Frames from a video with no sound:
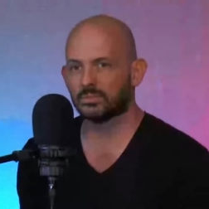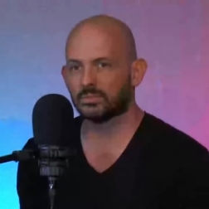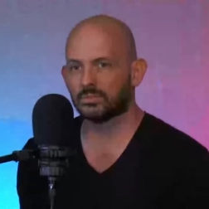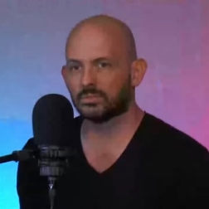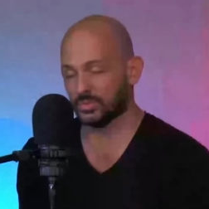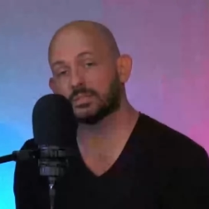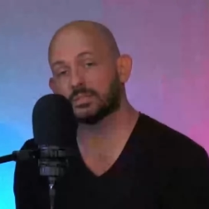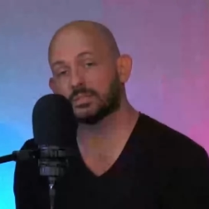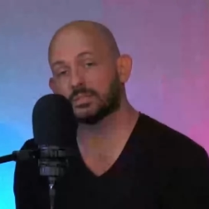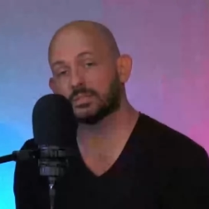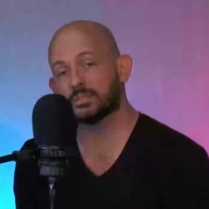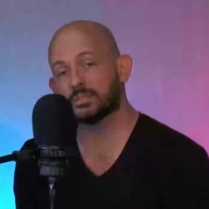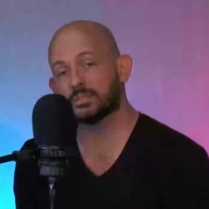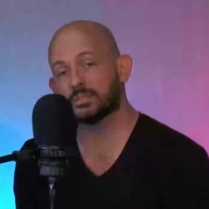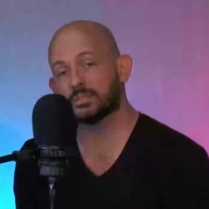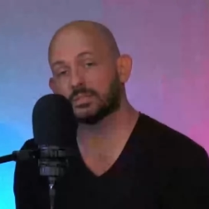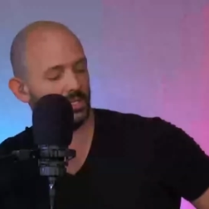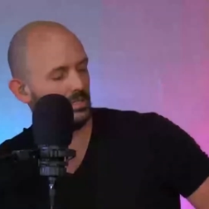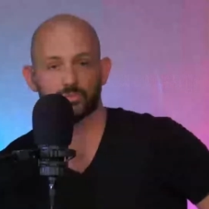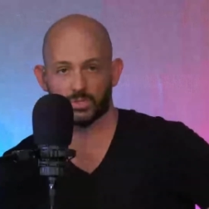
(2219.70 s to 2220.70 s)
a link
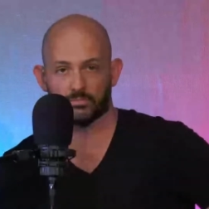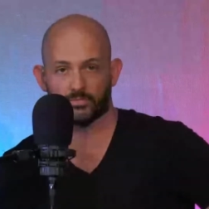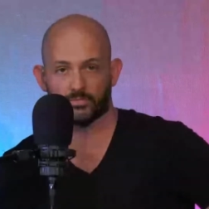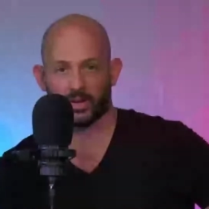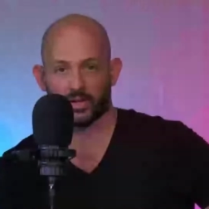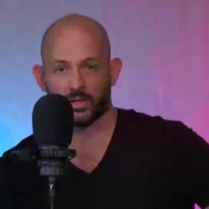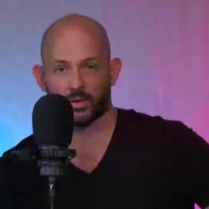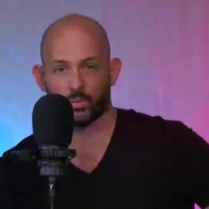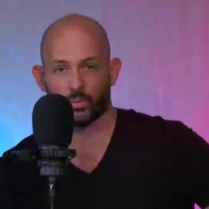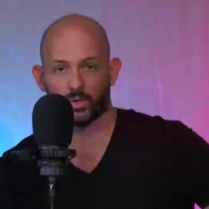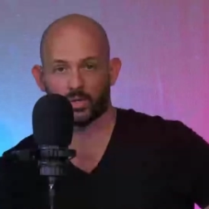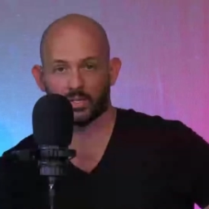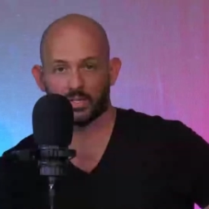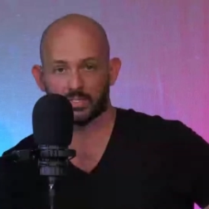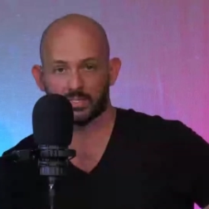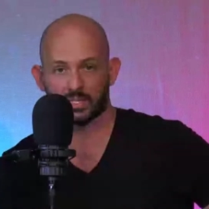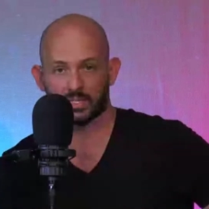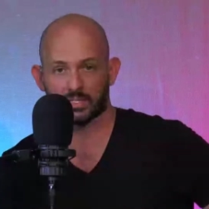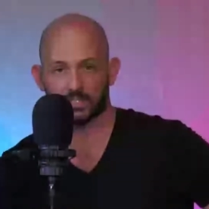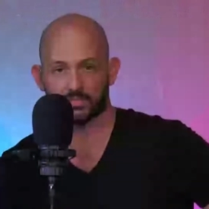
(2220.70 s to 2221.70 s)
in the live
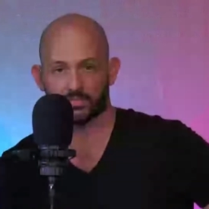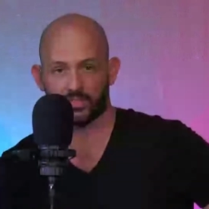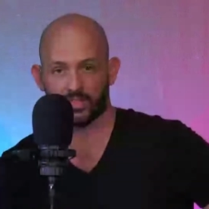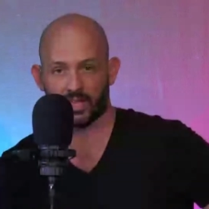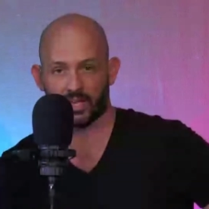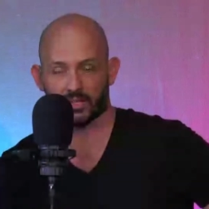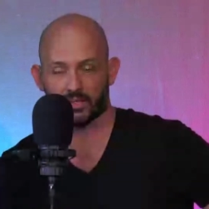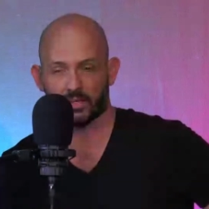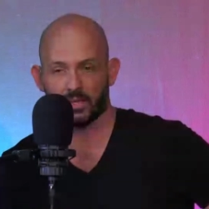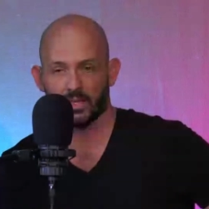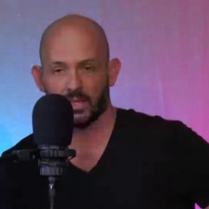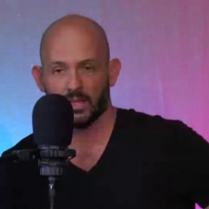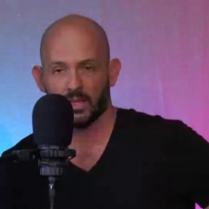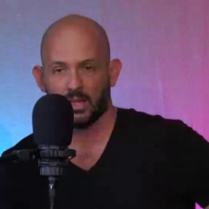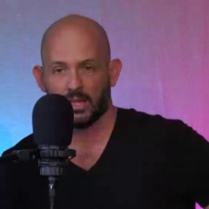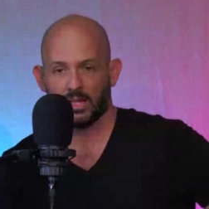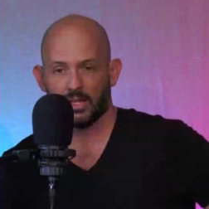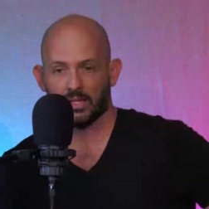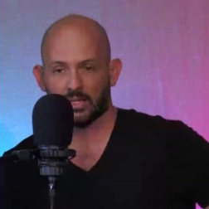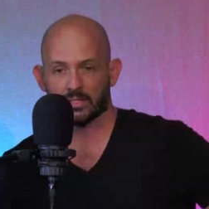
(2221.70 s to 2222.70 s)
stream so you can,
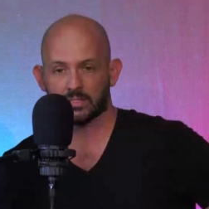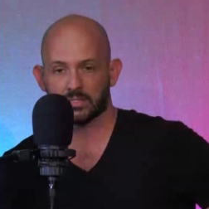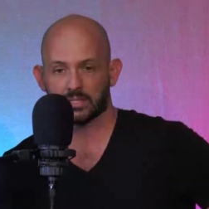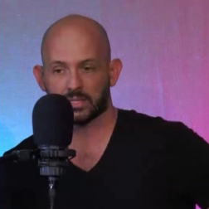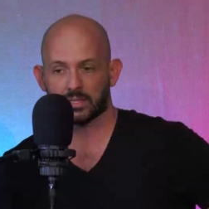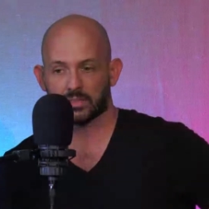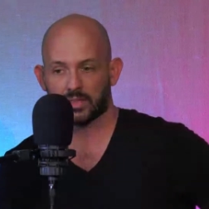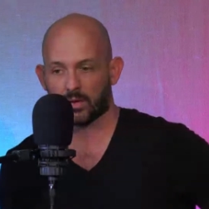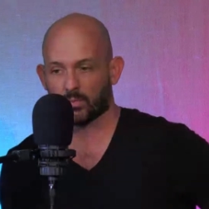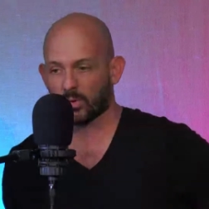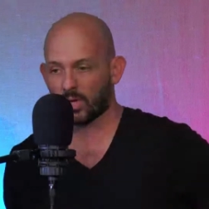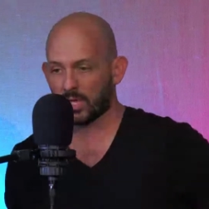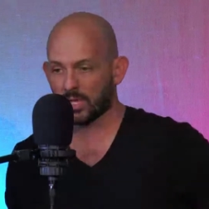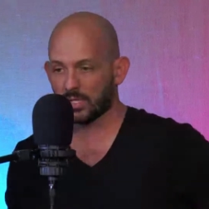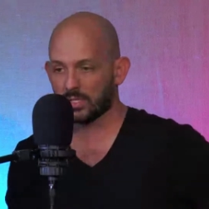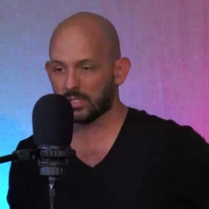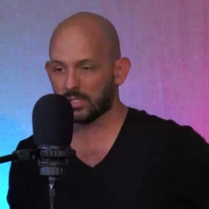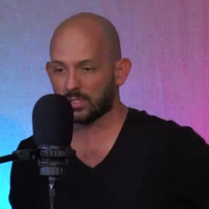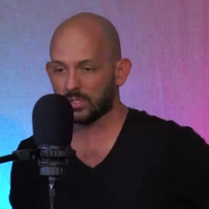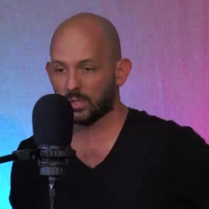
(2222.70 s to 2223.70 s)
and that
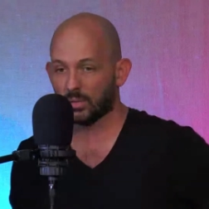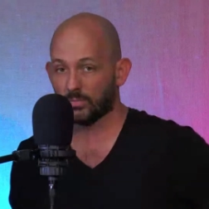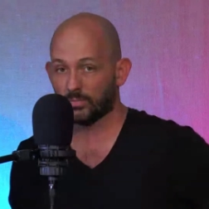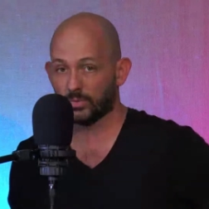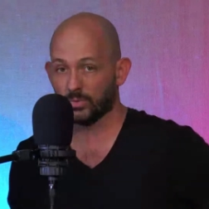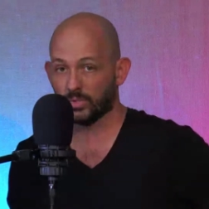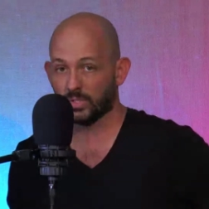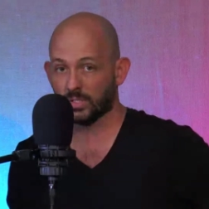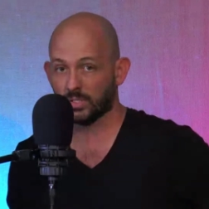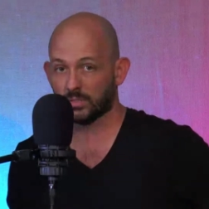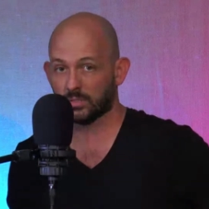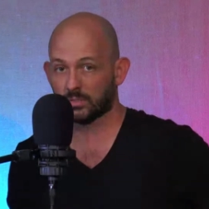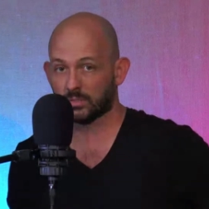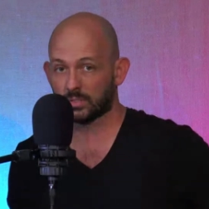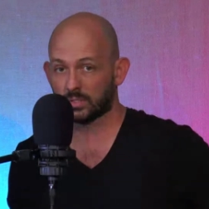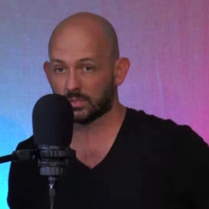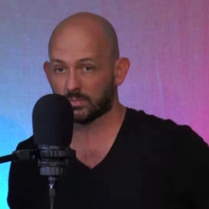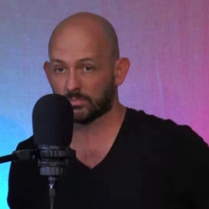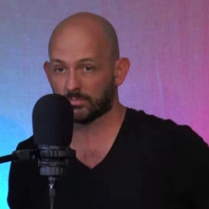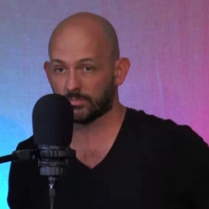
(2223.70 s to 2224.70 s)
way, if you need to